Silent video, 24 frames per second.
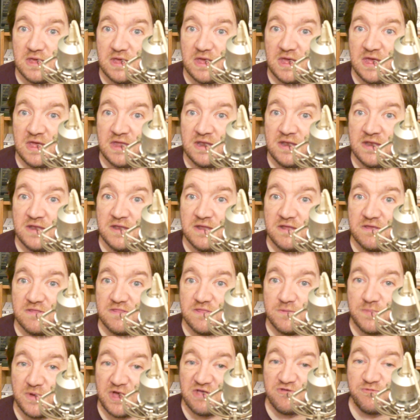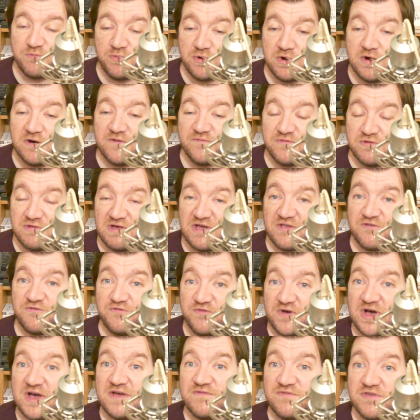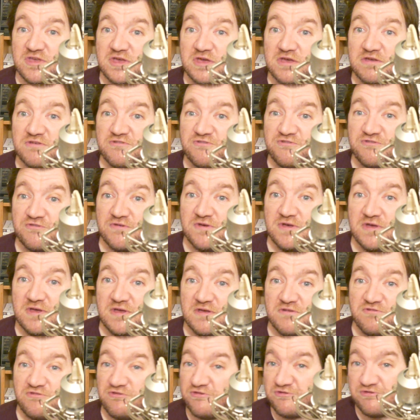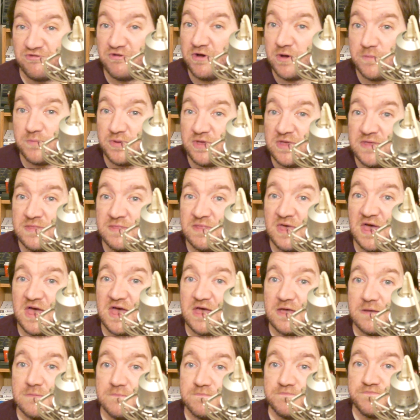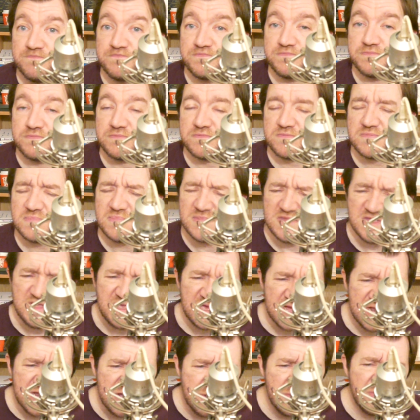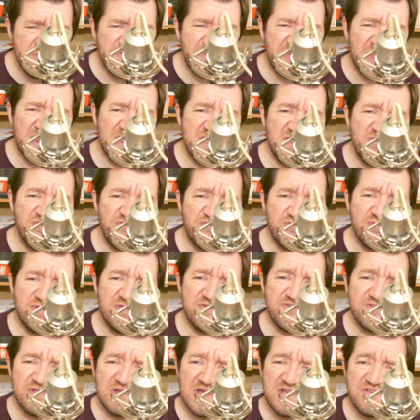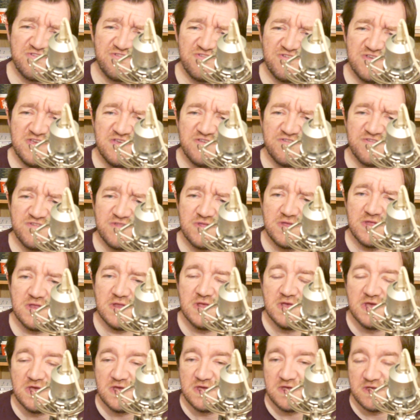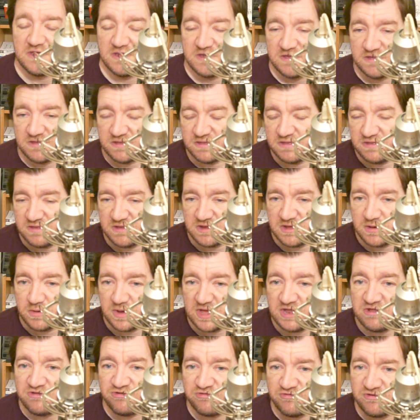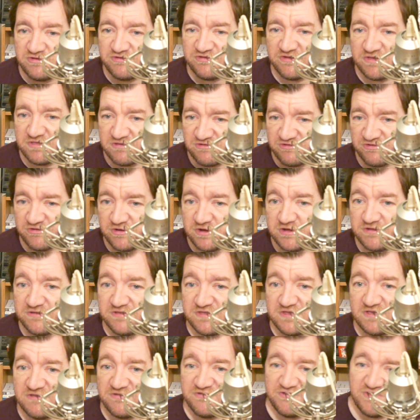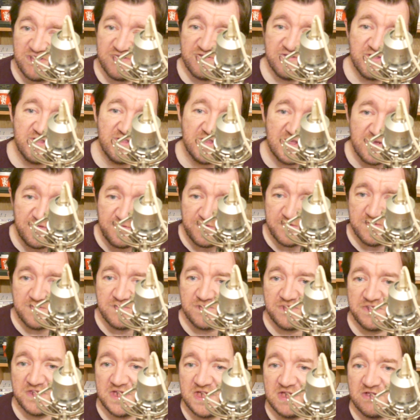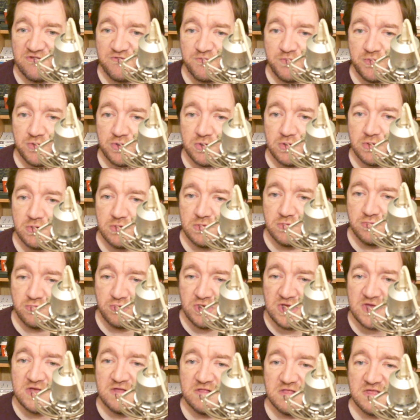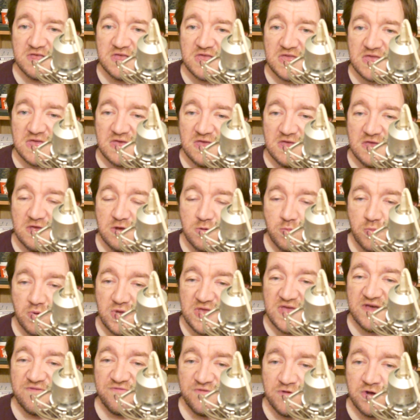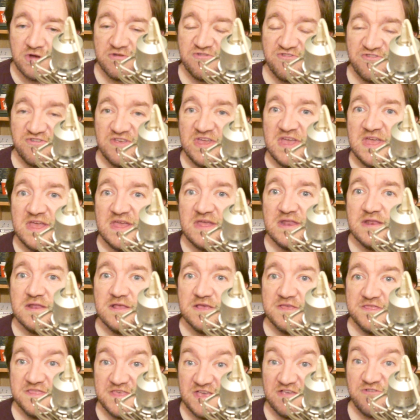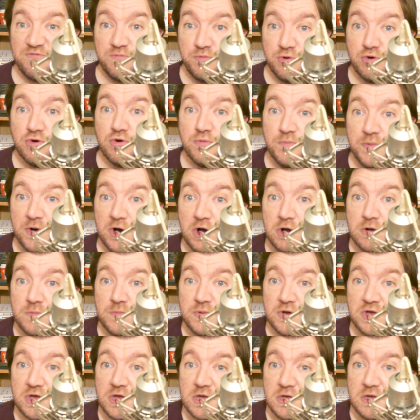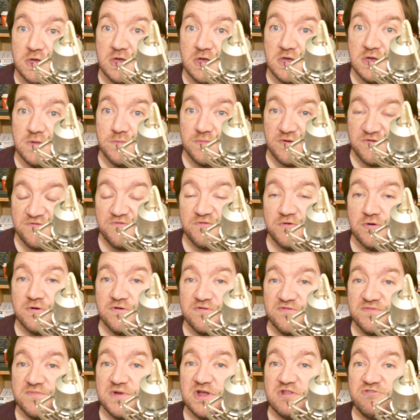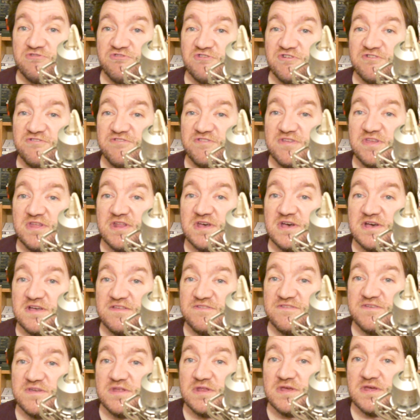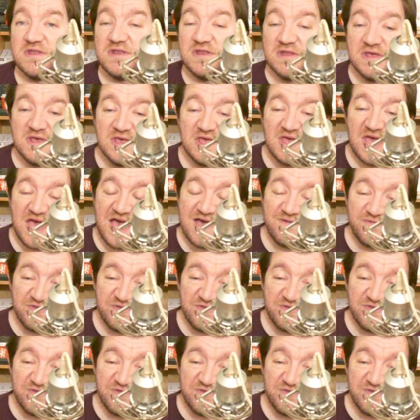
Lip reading: in the best part of the last 5 years? It's just not been there. I know he's had injuries last season and injuries at the start of this season and different things, but really we have not seen this Paul Pogba before for Manchester United. And ever